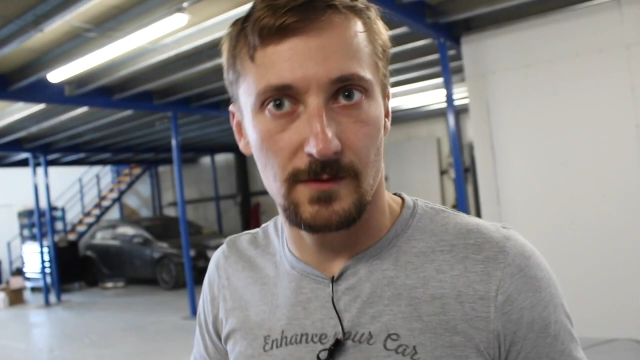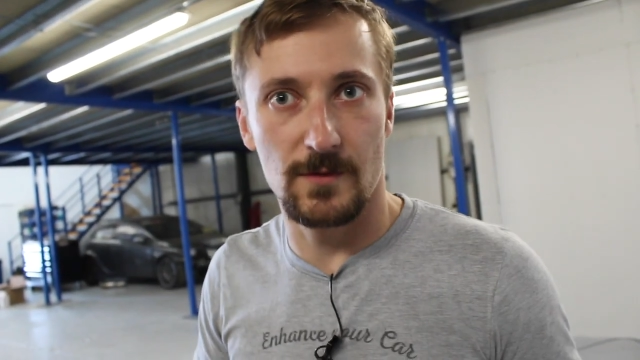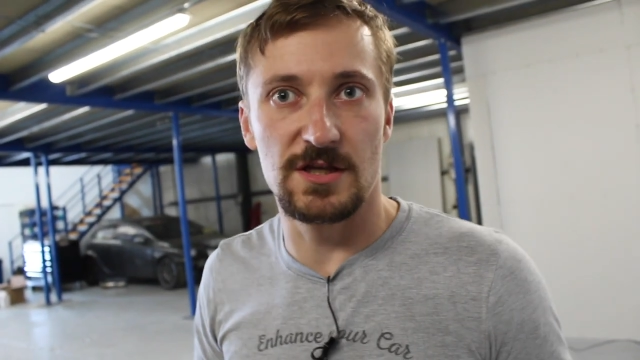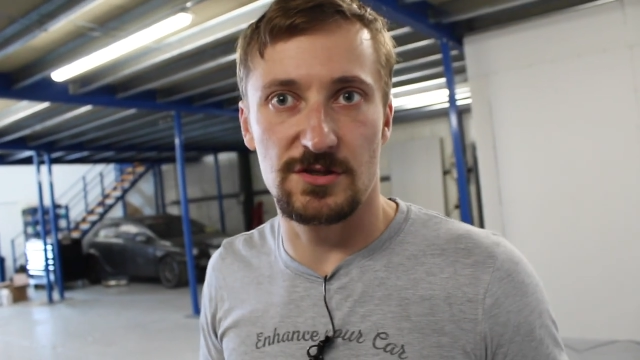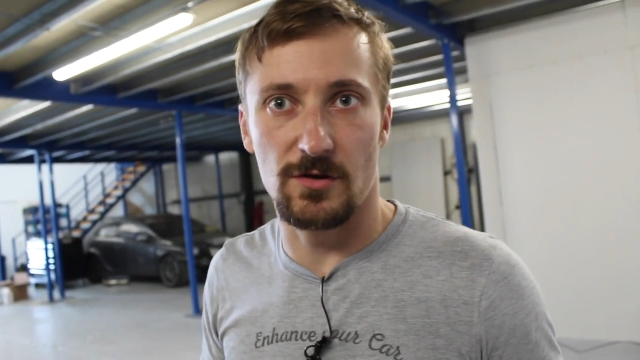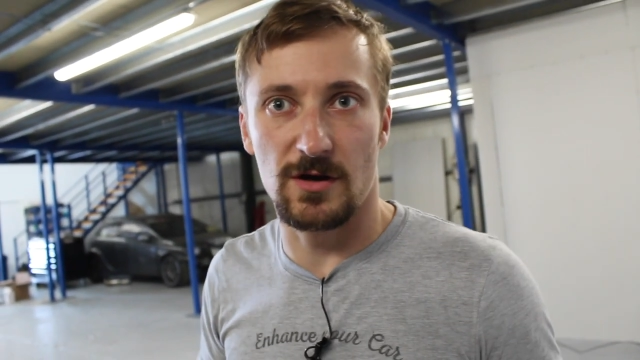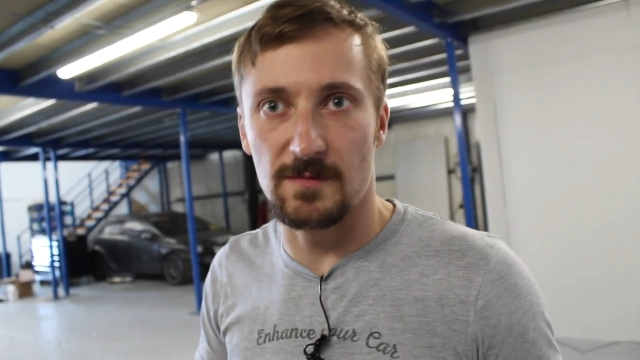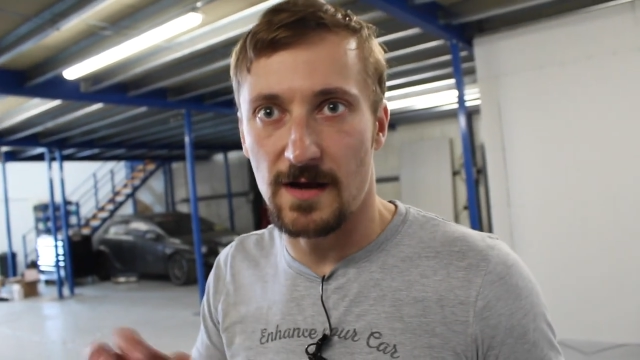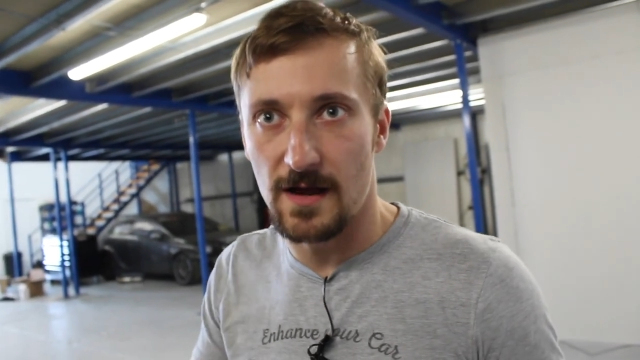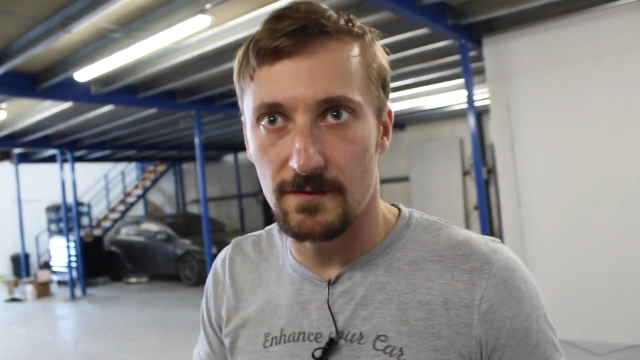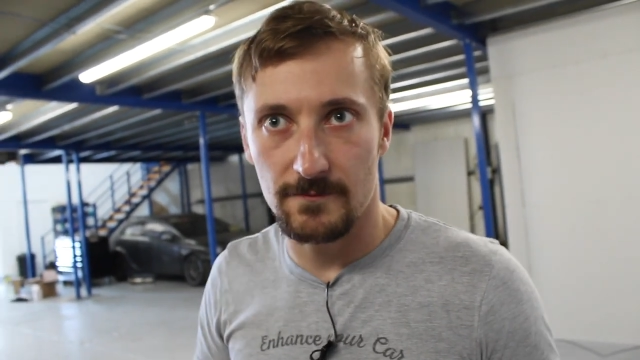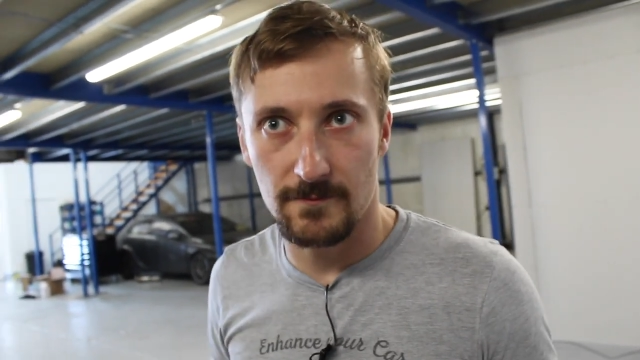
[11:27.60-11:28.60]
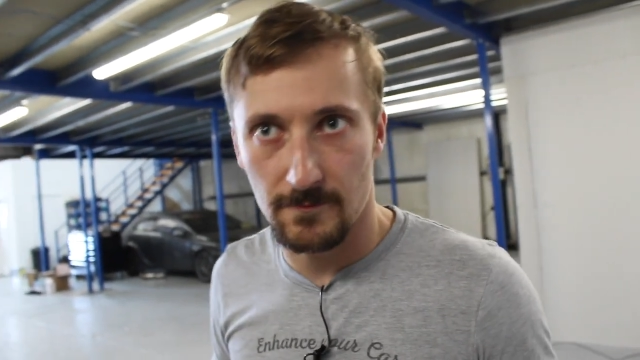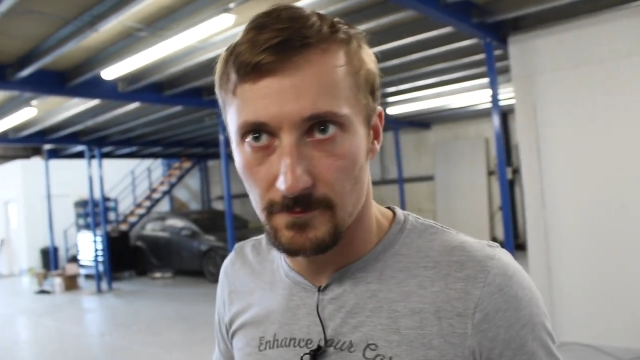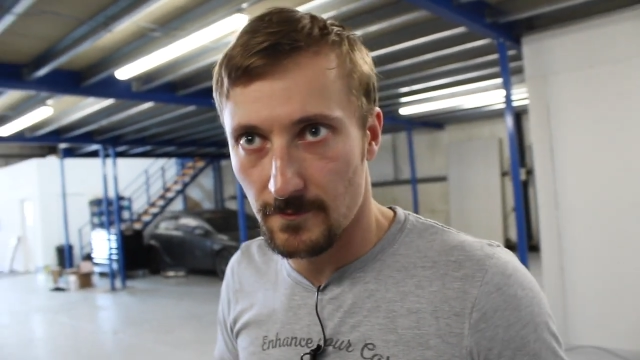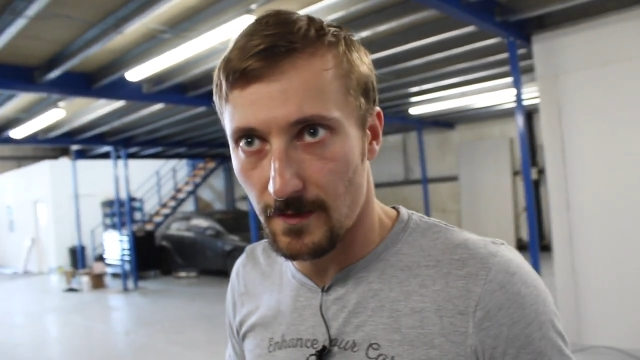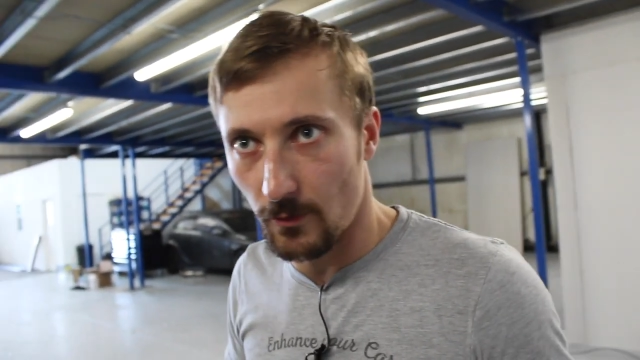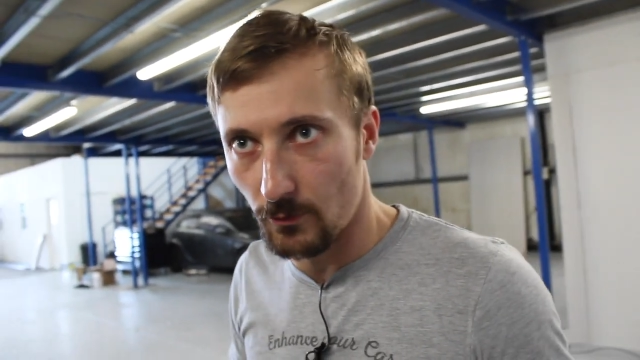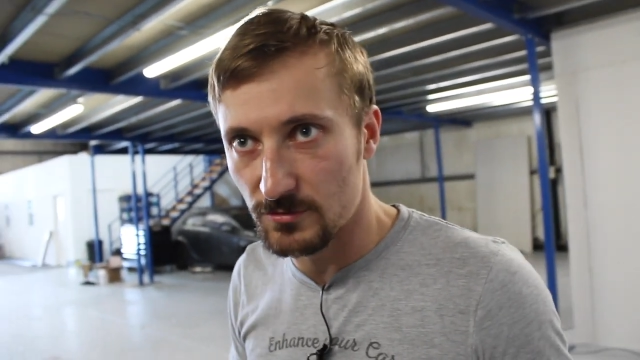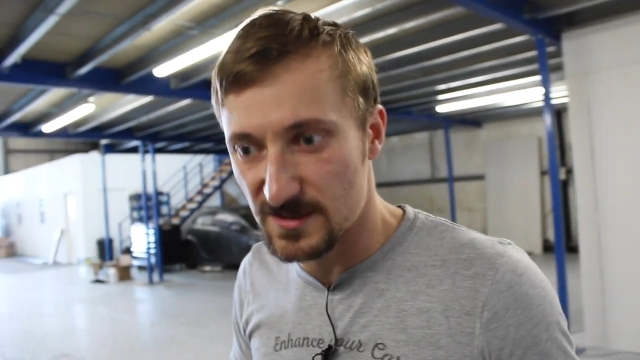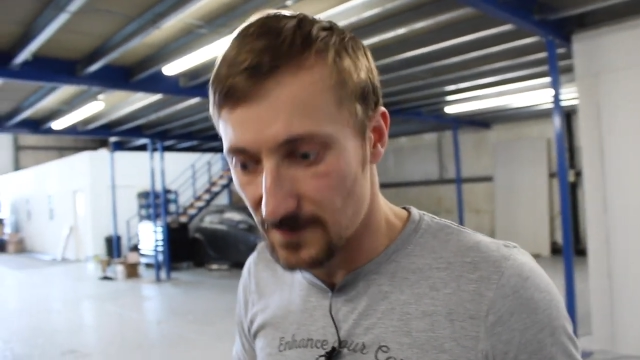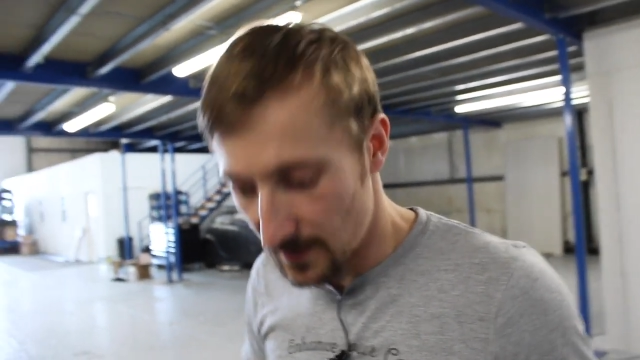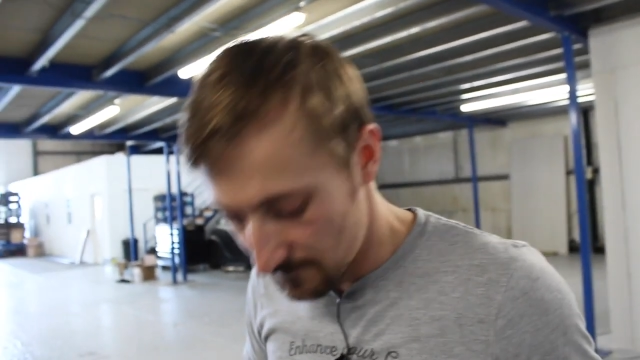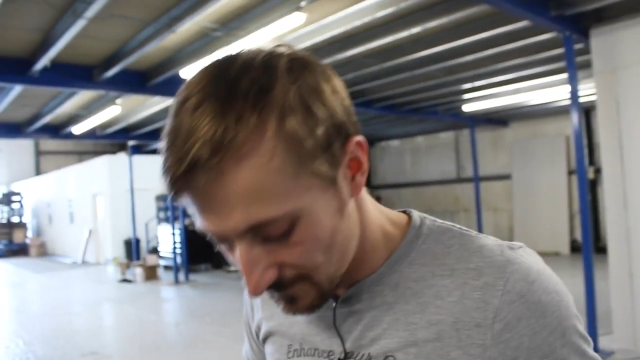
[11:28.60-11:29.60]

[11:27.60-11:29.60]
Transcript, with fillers: when you're talking about ultimate